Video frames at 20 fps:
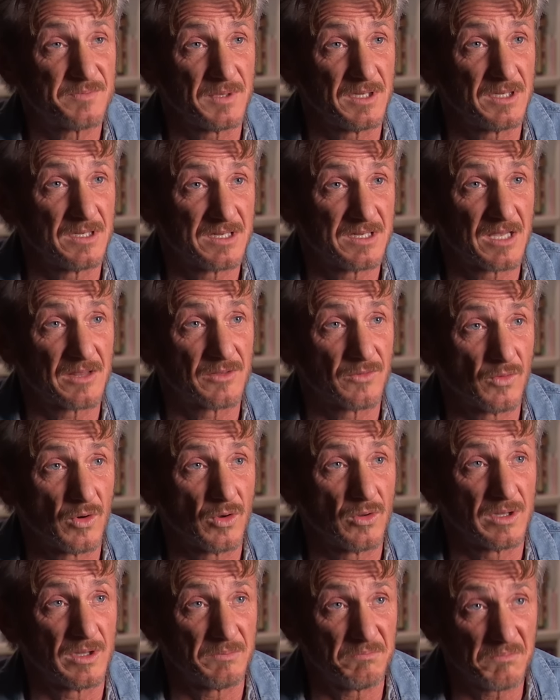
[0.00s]
me to take the
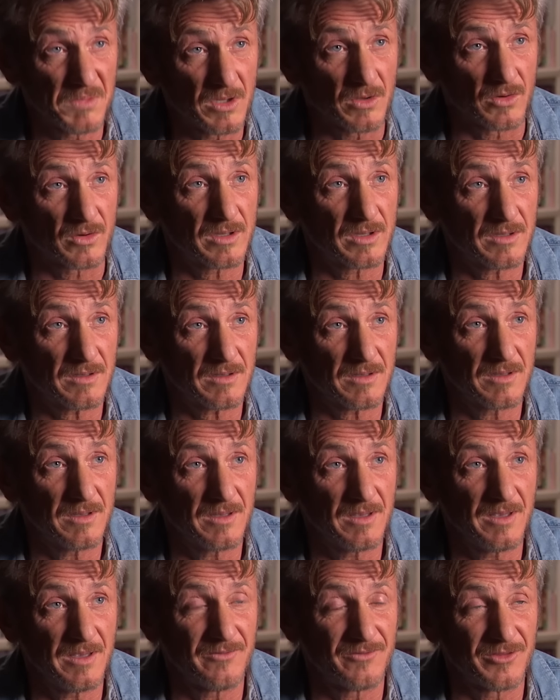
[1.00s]
role in milk,
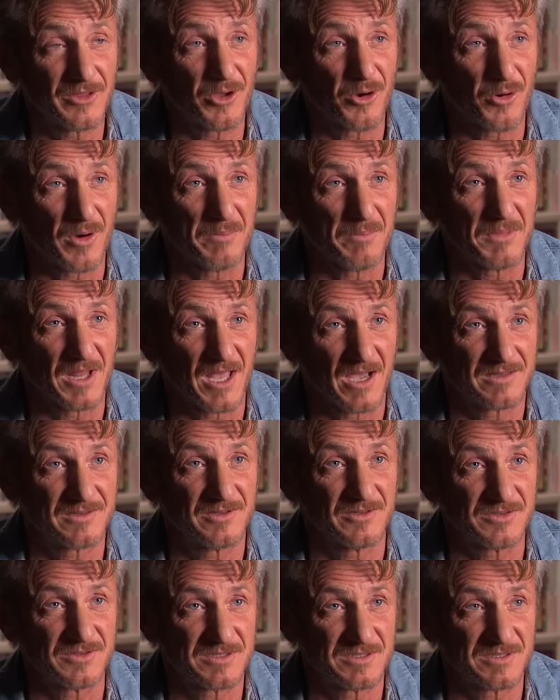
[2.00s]
even though I'm
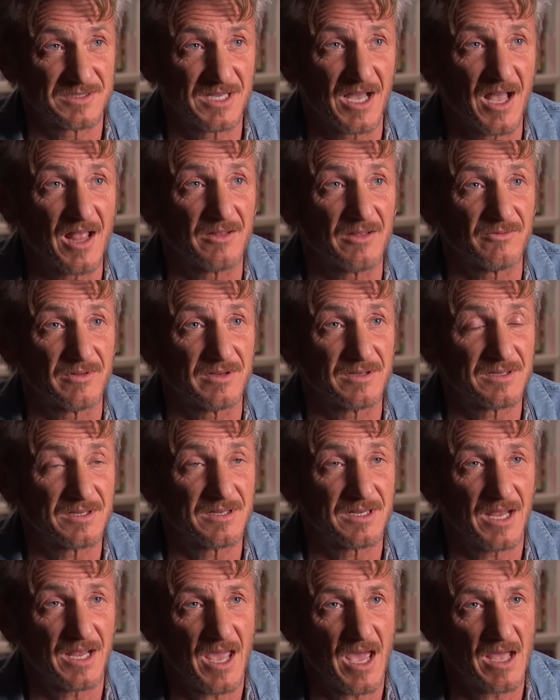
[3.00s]
lactose intolerant. I
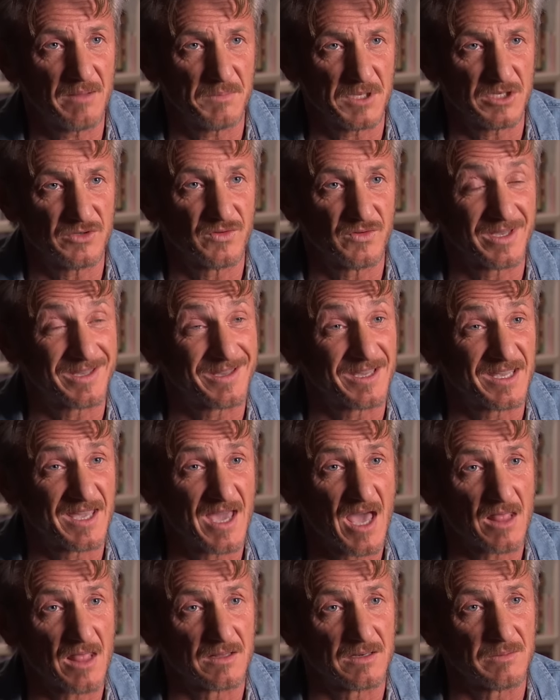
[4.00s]
had to drink a
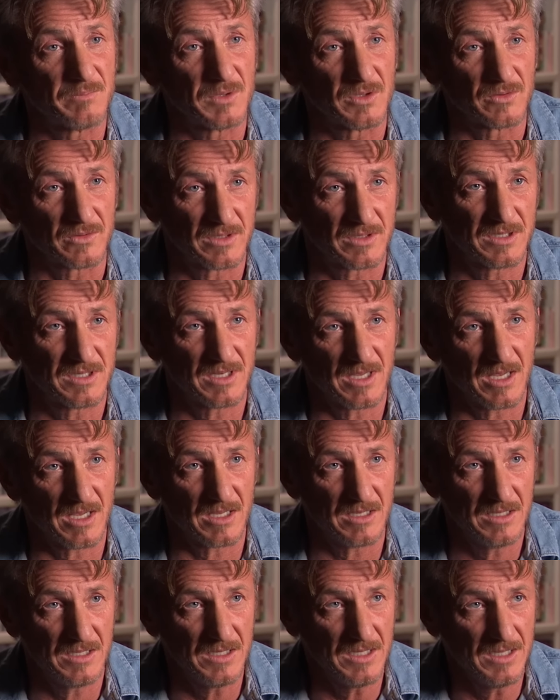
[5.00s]
gallon of milk a
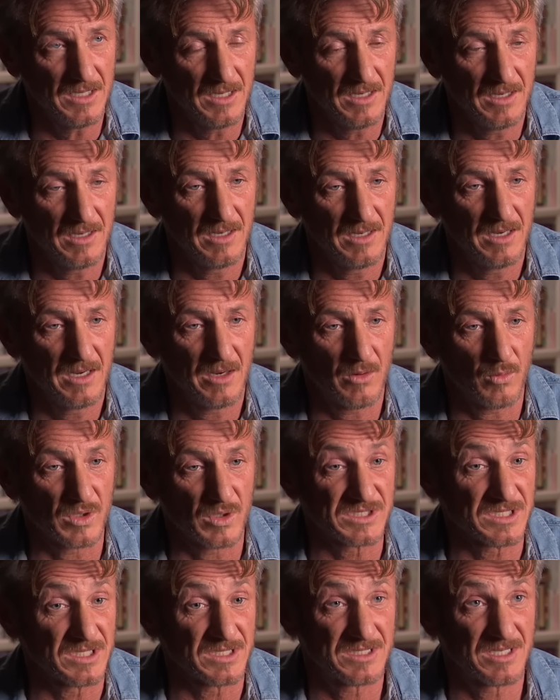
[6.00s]
day. It
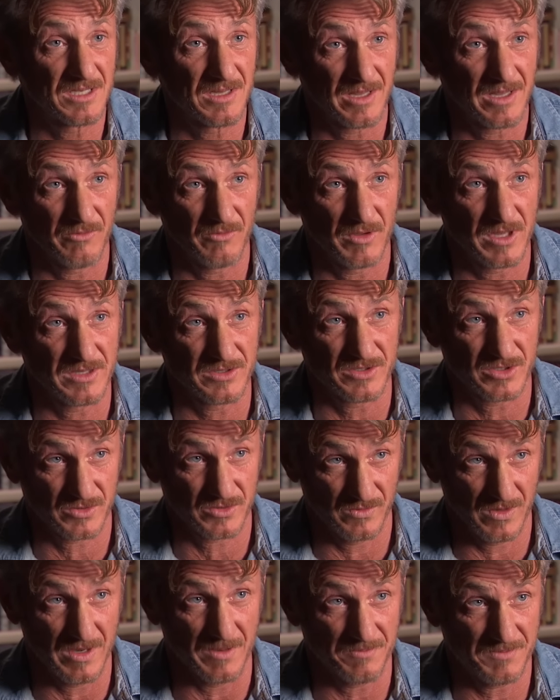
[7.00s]
wasn't until I read the
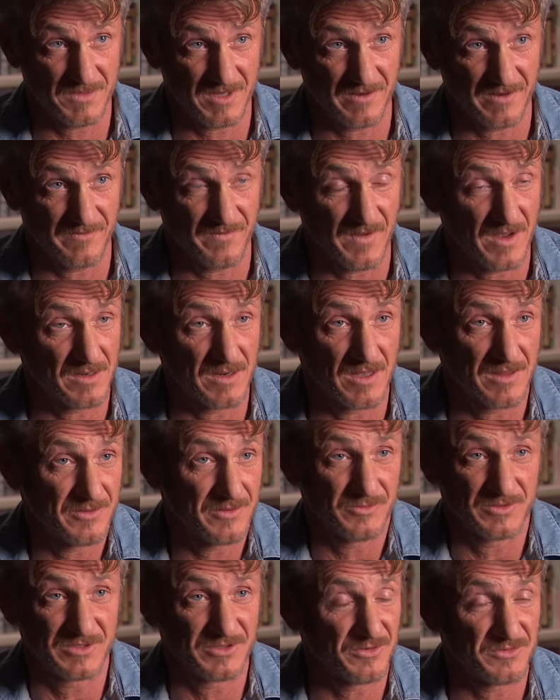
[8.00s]
script that I found out there
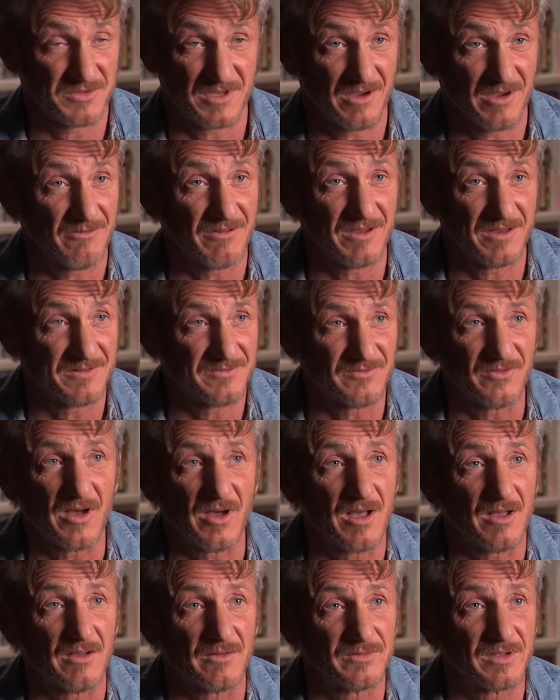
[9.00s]
was no dairy
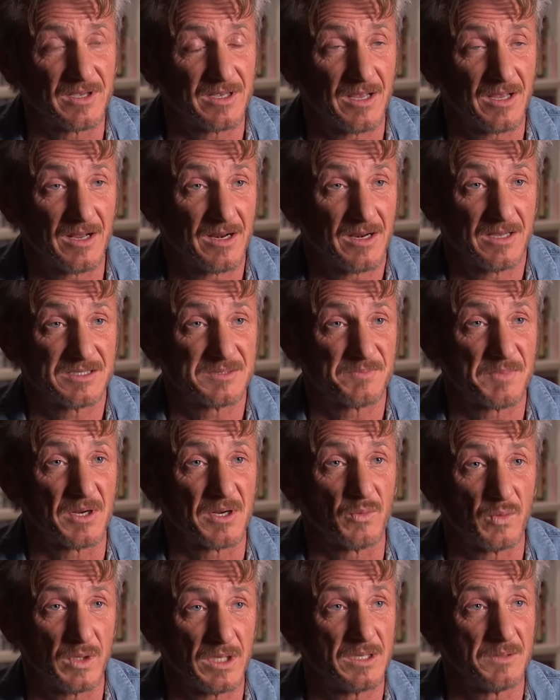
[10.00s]
involved
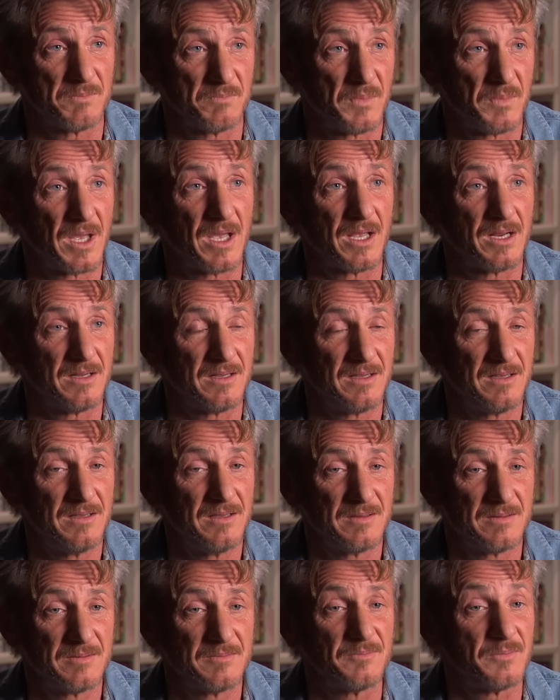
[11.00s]
bed.
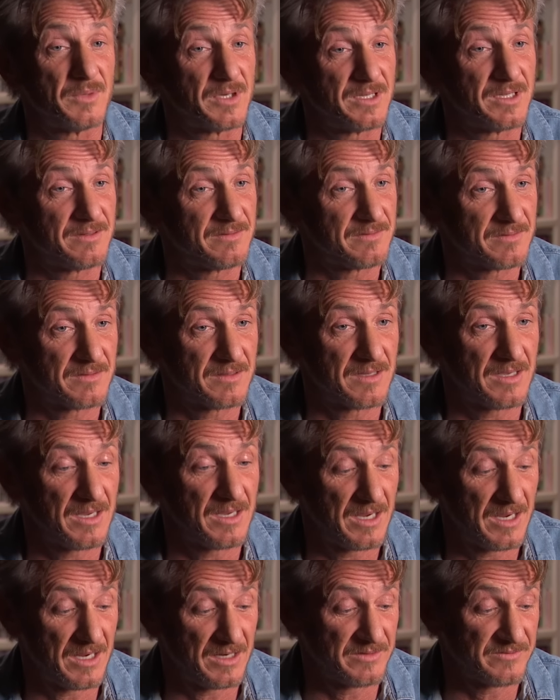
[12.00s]
But
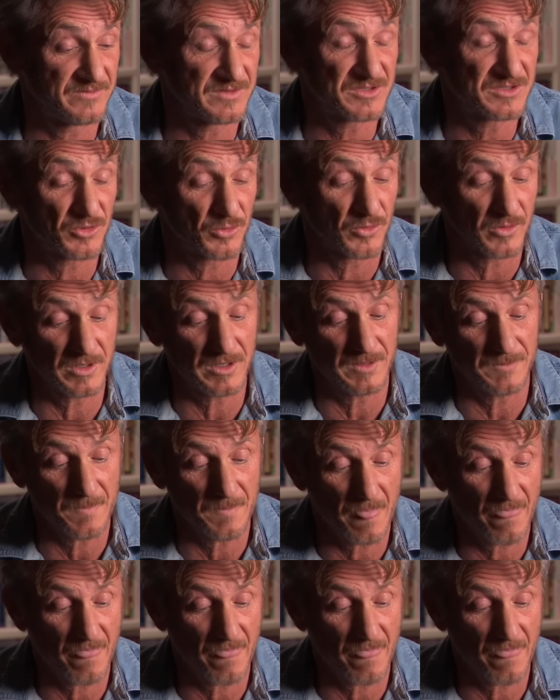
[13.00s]
end of story.